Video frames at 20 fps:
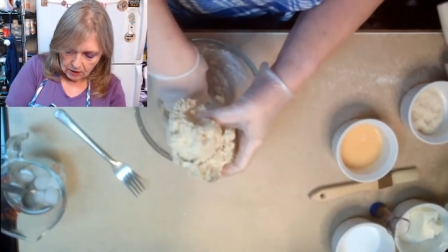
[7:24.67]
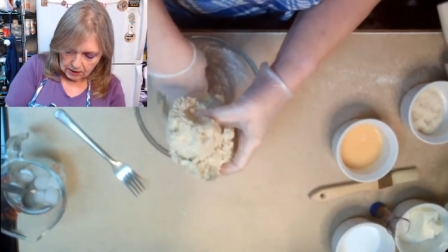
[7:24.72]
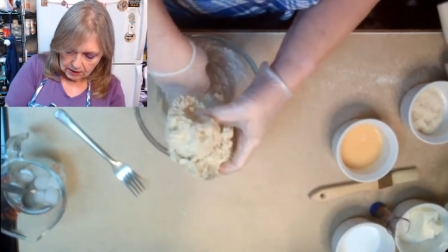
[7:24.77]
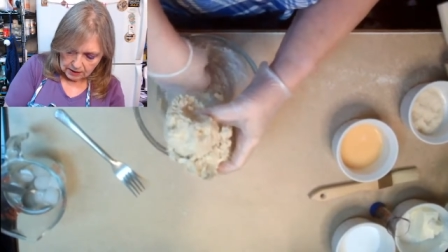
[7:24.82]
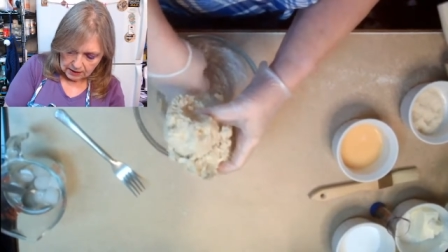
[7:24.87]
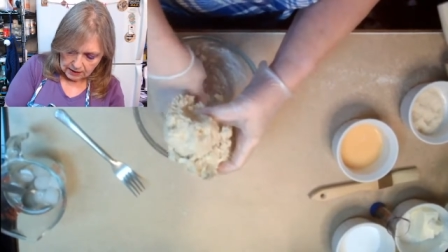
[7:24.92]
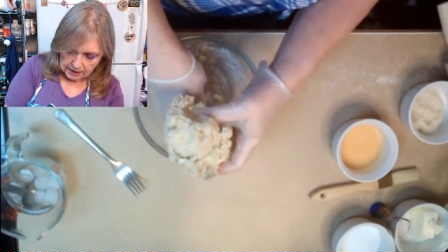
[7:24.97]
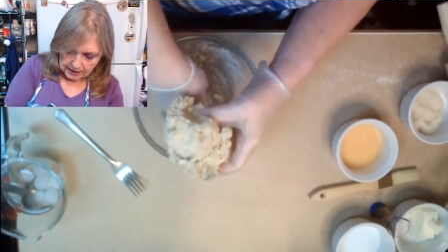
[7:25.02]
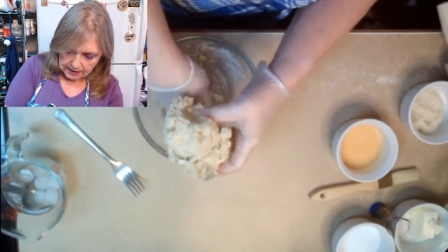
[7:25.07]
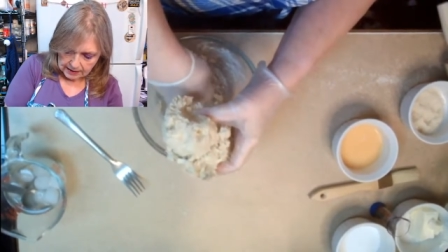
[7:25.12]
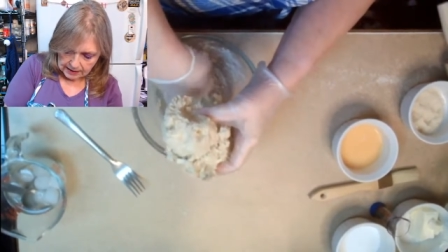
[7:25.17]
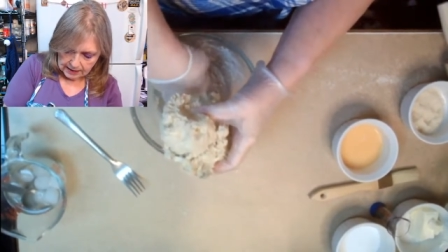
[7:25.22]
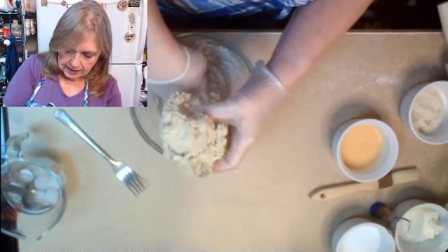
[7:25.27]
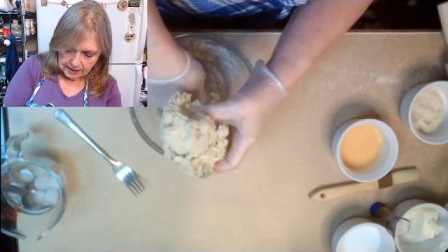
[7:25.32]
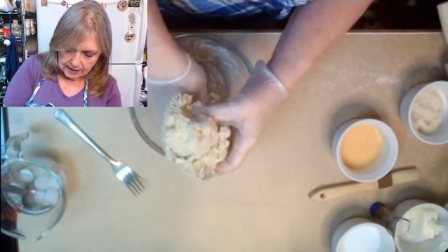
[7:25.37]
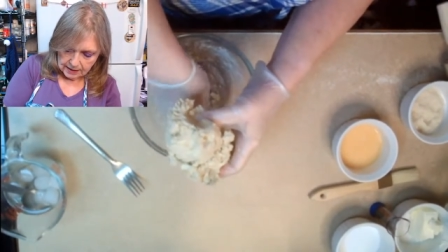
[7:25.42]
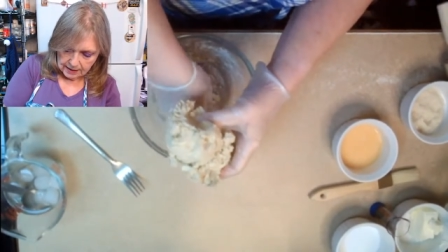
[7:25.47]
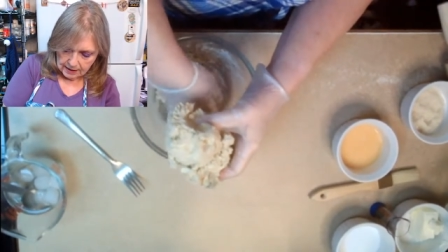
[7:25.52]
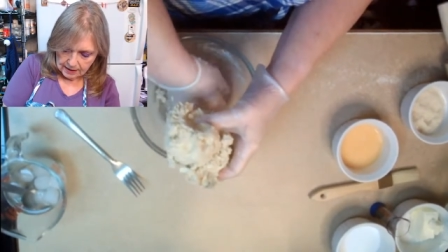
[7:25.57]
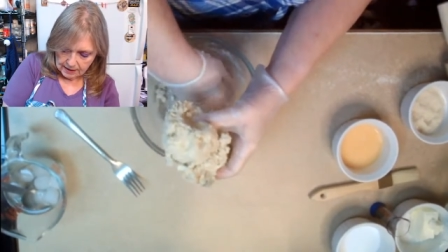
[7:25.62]
honestly,
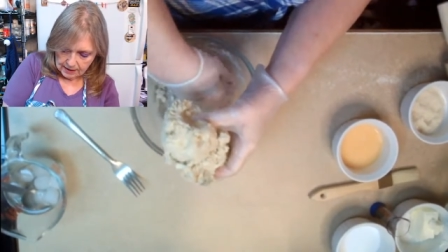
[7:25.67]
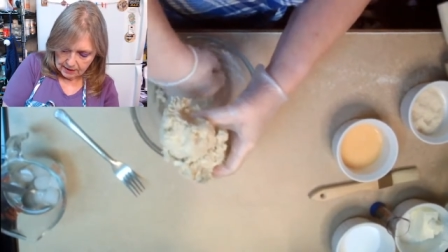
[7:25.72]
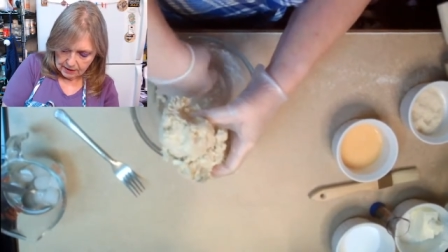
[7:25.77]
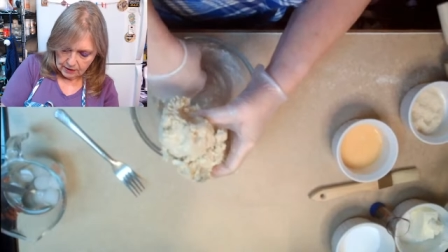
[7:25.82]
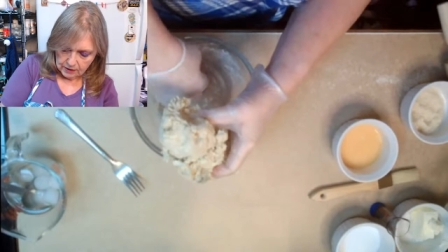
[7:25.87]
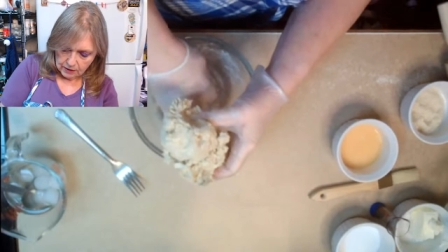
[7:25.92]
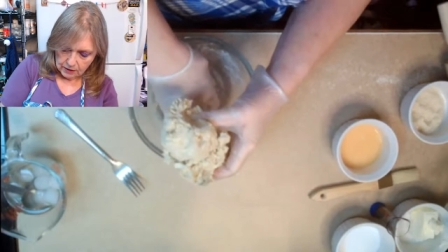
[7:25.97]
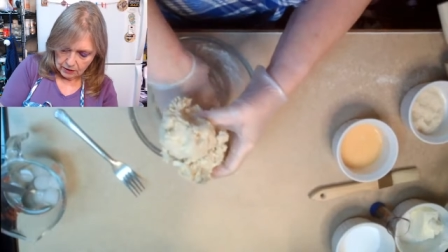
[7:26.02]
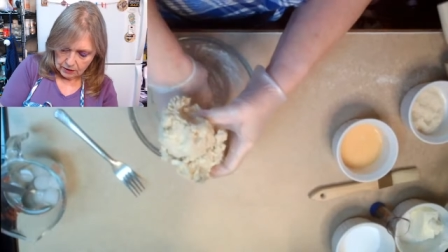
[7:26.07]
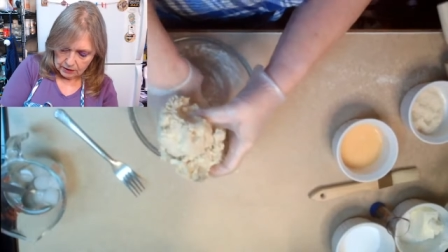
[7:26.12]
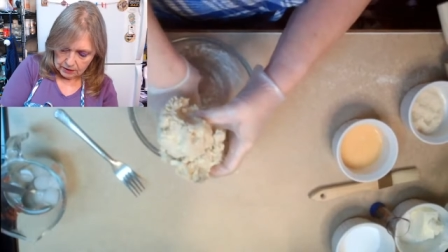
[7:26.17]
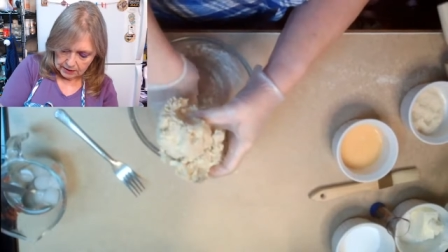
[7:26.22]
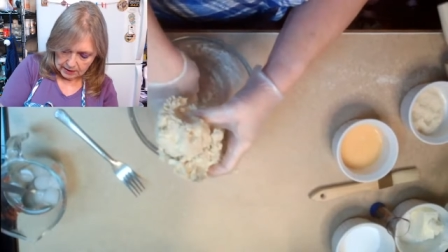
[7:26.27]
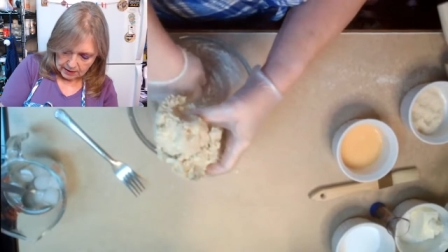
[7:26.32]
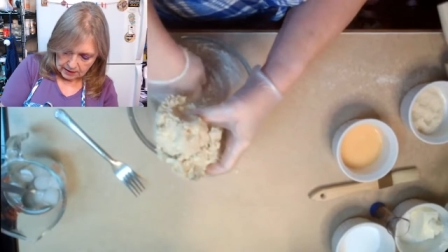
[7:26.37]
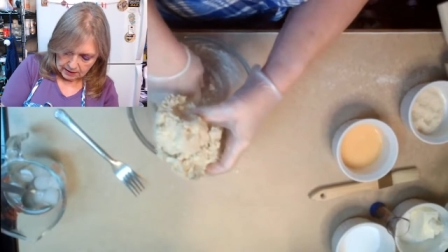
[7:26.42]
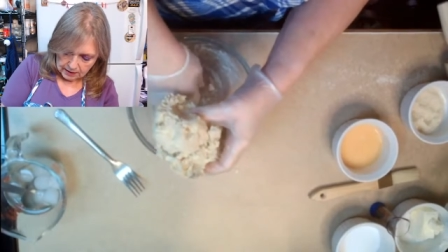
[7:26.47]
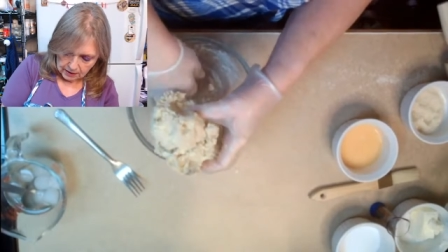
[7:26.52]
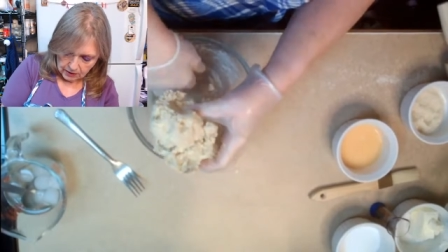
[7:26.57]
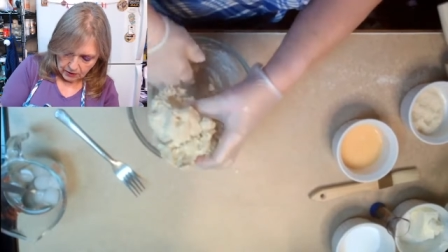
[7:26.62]
this girl
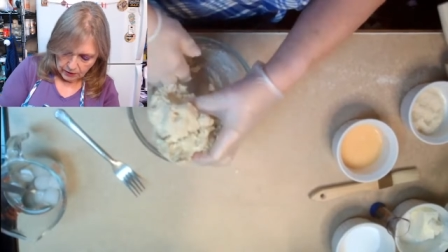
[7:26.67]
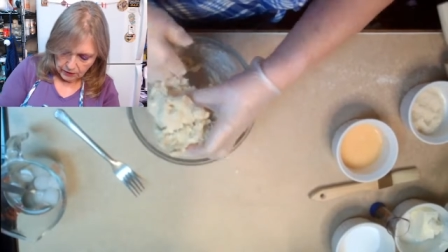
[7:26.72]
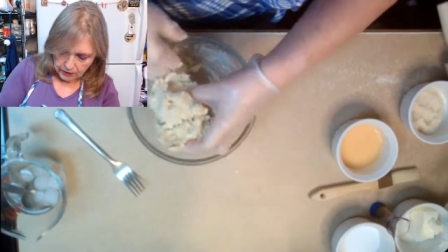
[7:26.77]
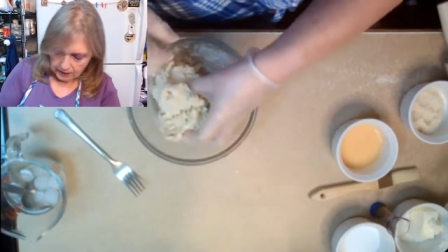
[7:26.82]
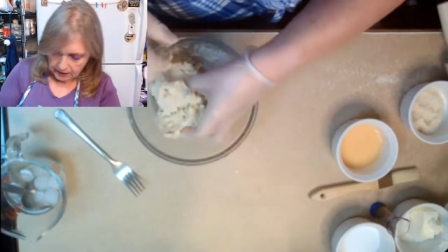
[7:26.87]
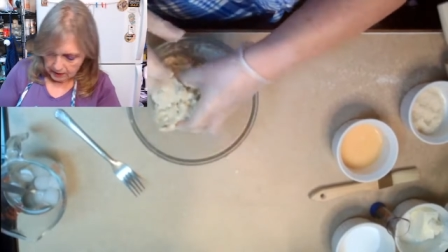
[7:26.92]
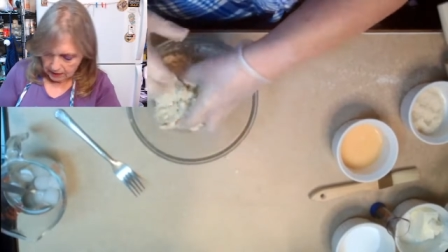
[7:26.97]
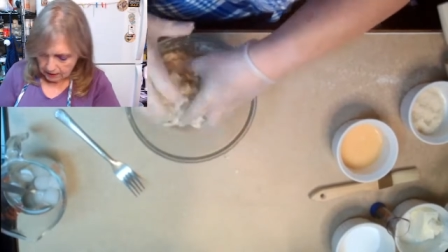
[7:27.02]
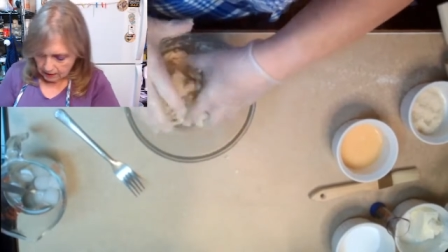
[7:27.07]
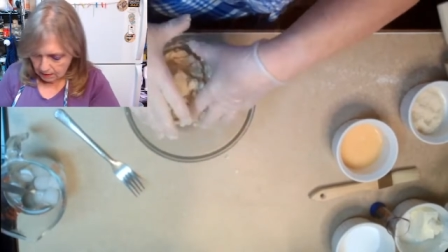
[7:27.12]
is turning